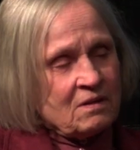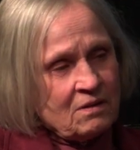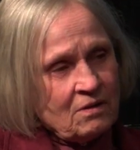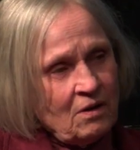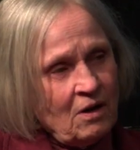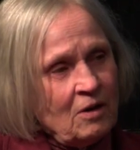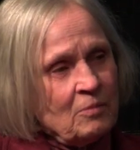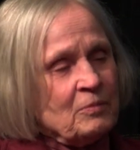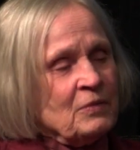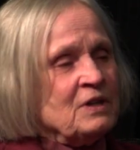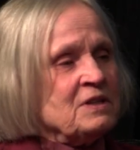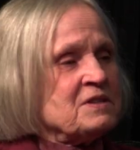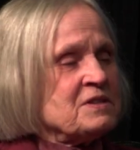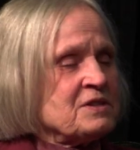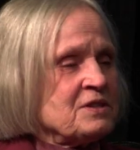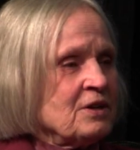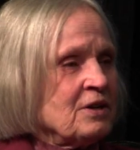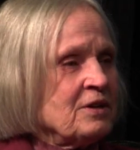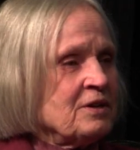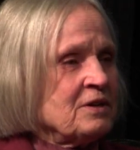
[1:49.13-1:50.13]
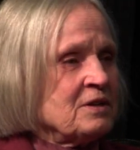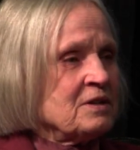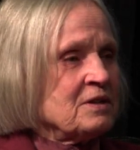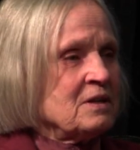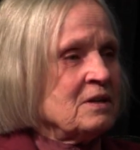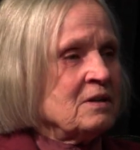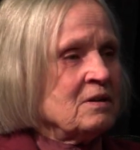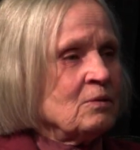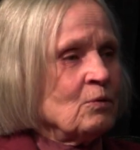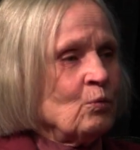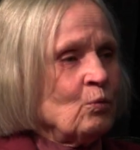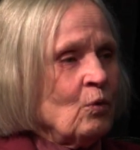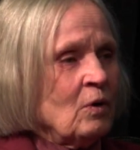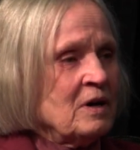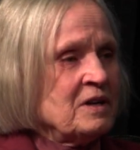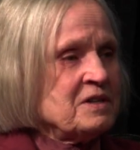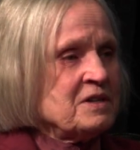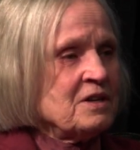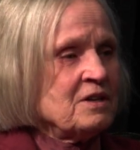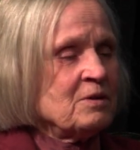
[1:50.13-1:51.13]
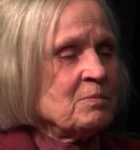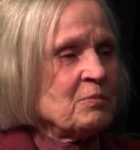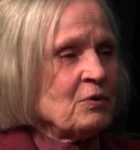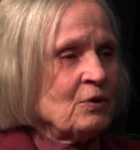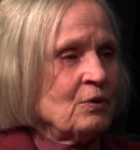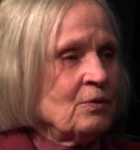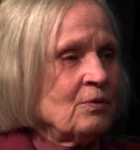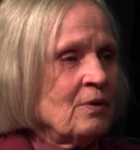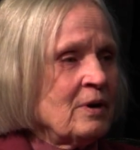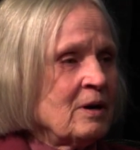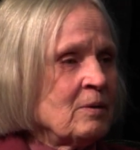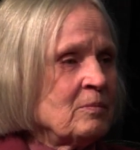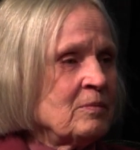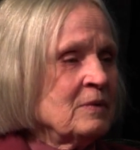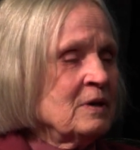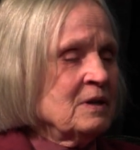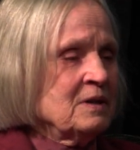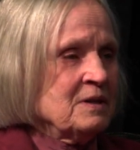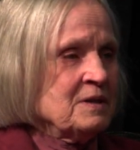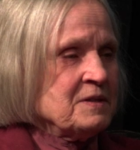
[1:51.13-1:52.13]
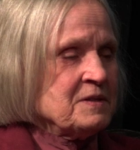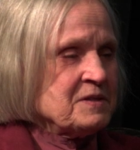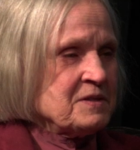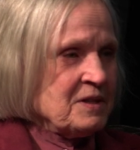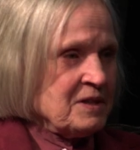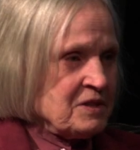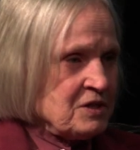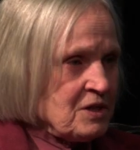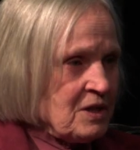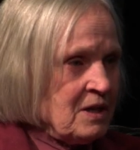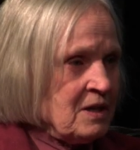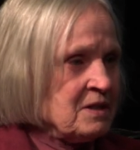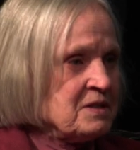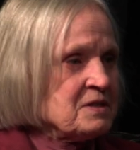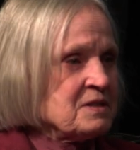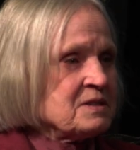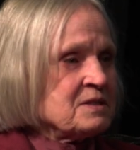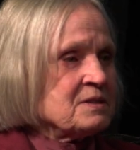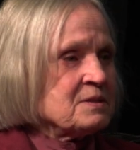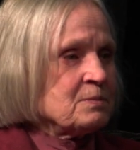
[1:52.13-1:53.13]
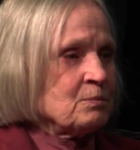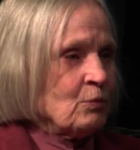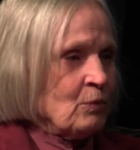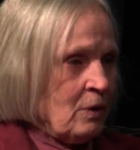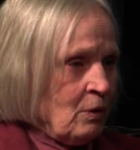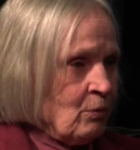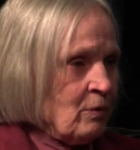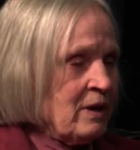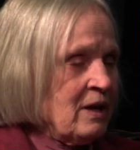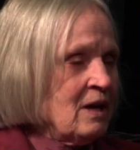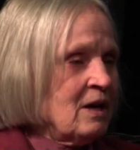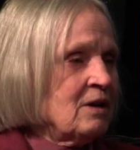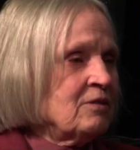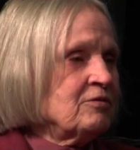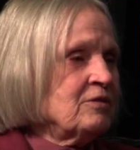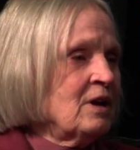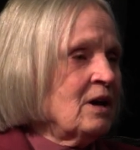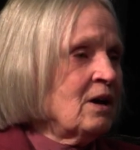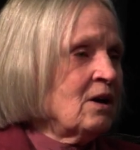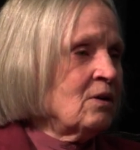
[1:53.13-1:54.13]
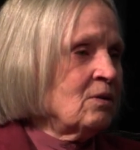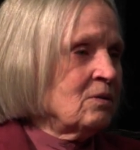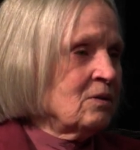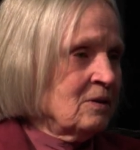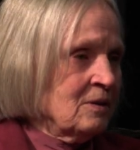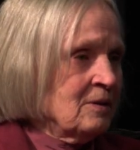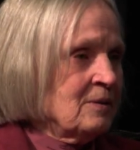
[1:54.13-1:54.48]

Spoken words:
got me started in wanting a program such as what we have now.